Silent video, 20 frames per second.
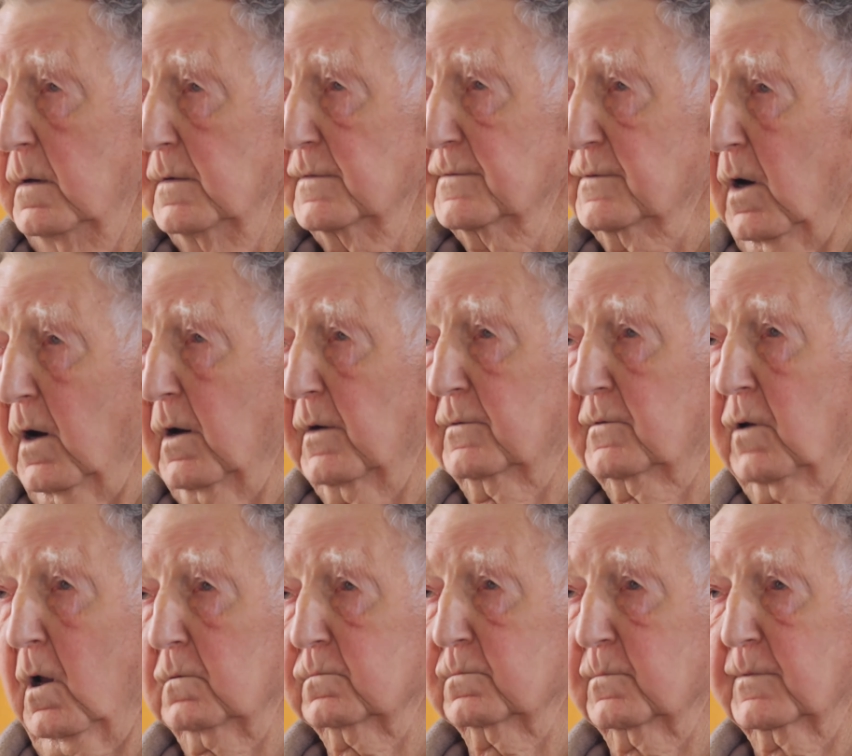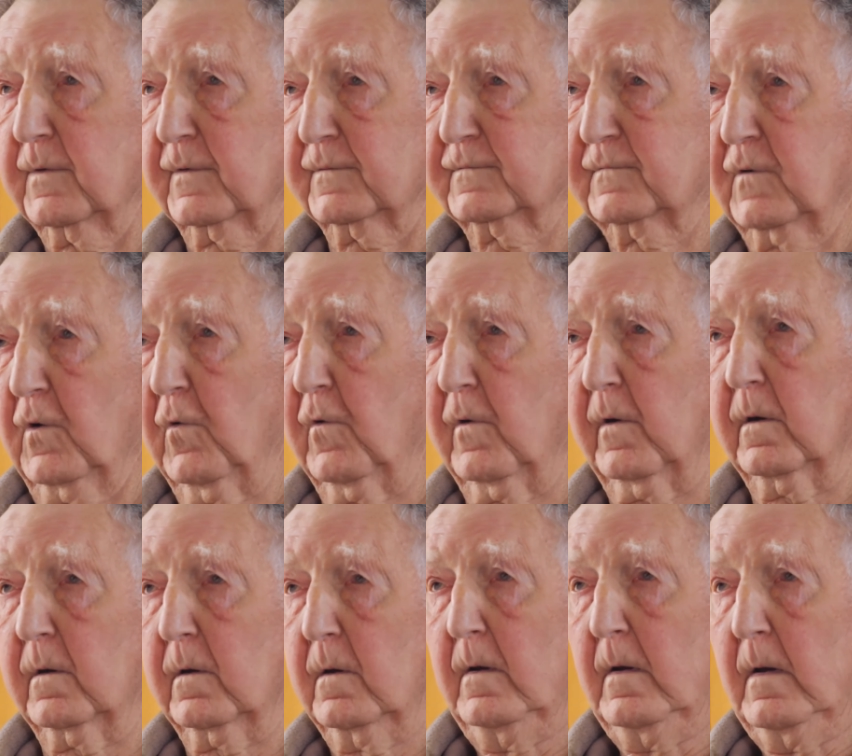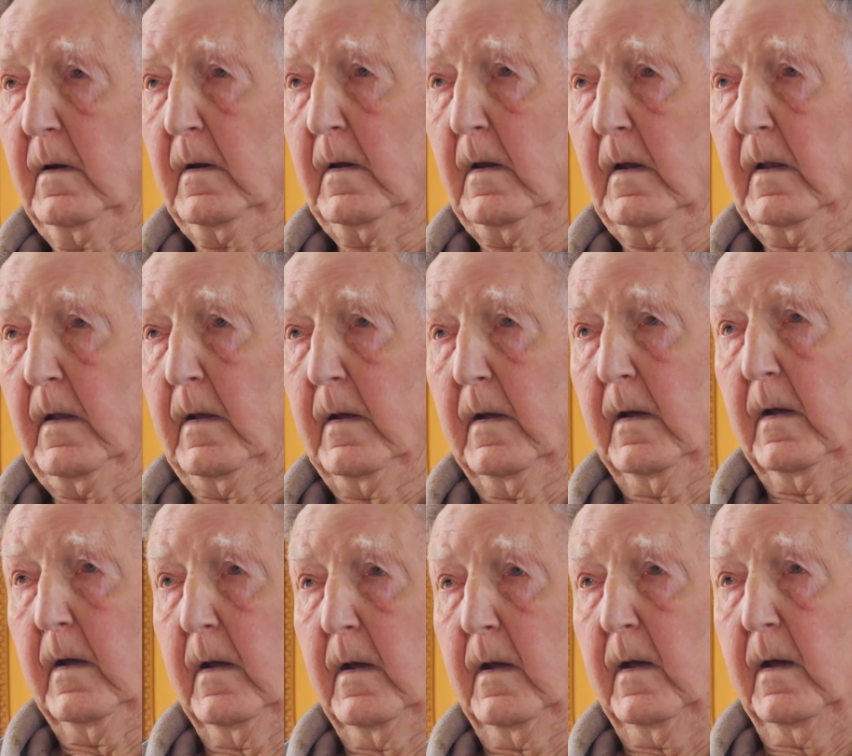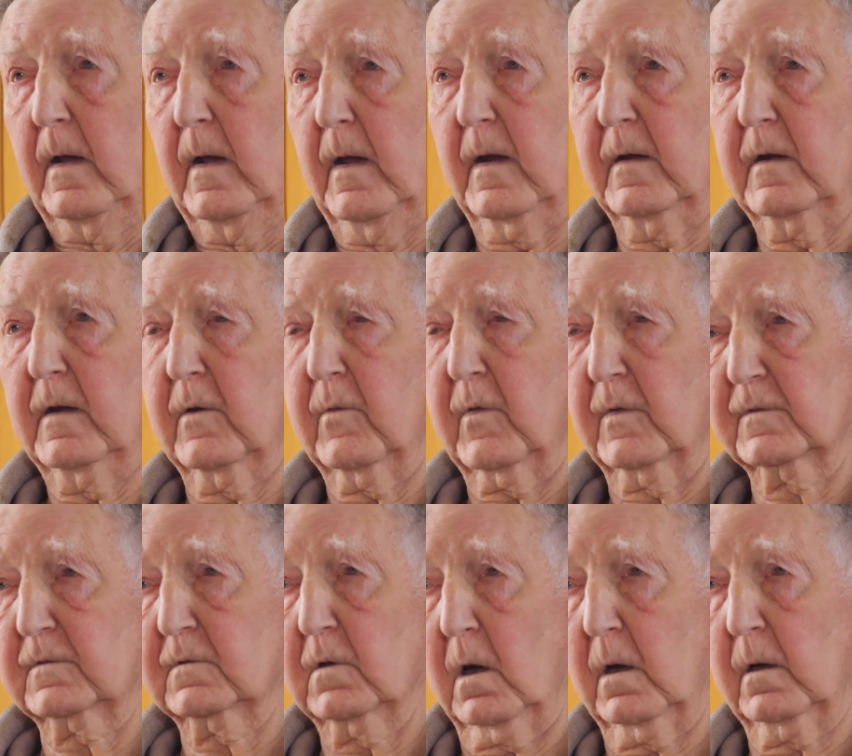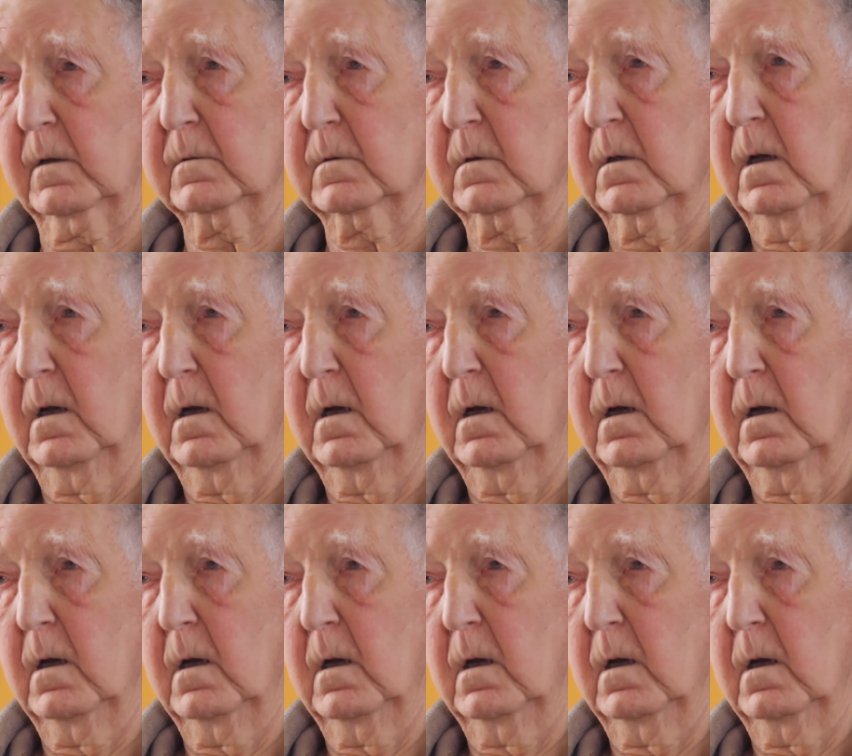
So I told him the story, and he went silent.